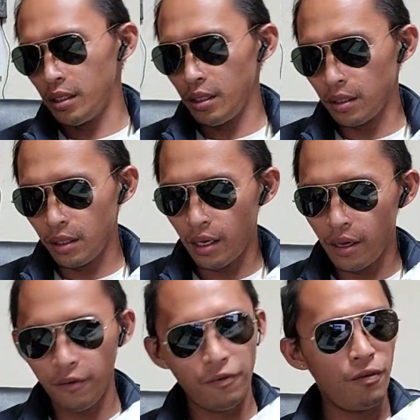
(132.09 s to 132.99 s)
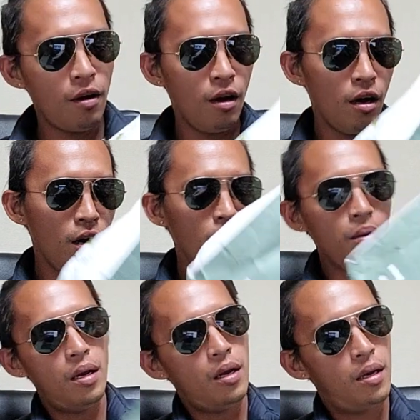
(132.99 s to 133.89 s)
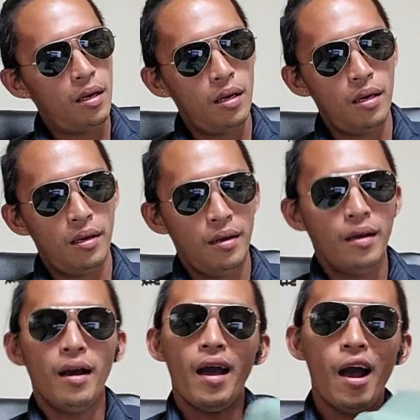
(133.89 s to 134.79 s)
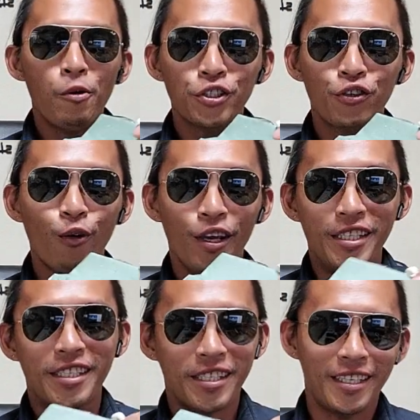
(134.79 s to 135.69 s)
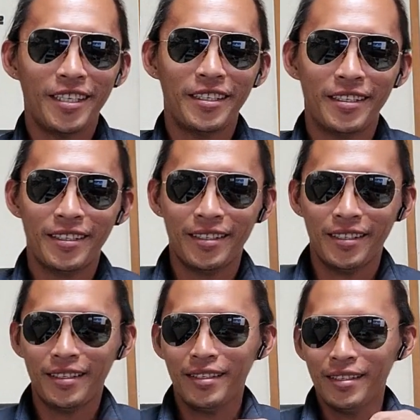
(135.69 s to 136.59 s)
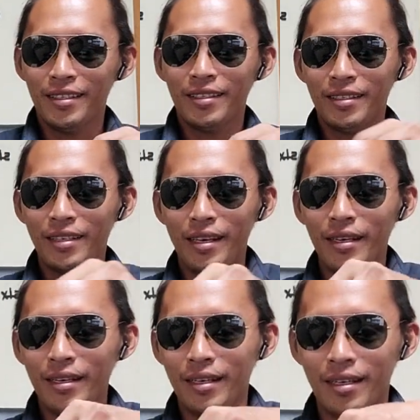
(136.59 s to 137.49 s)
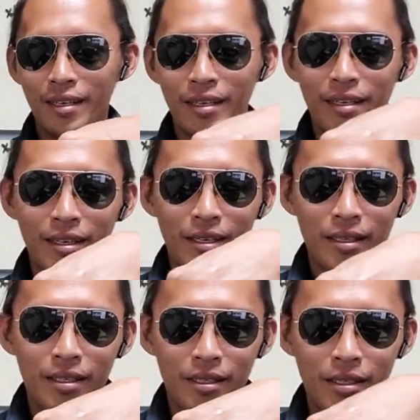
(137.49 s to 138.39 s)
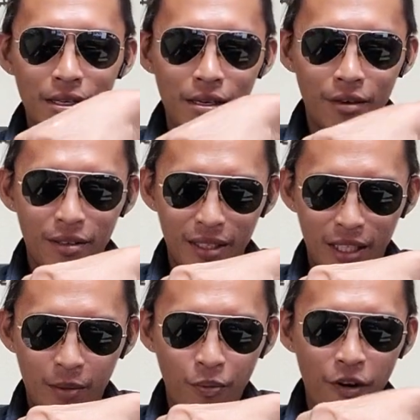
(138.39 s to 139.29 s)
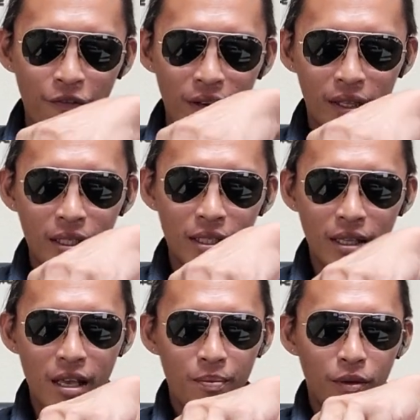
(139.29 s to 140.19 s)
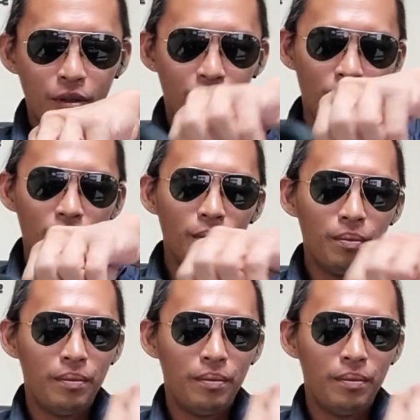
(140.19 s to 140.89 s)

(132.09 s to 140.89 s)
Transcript: It came from Our Choice. Okay. So it's perfectly stapled up.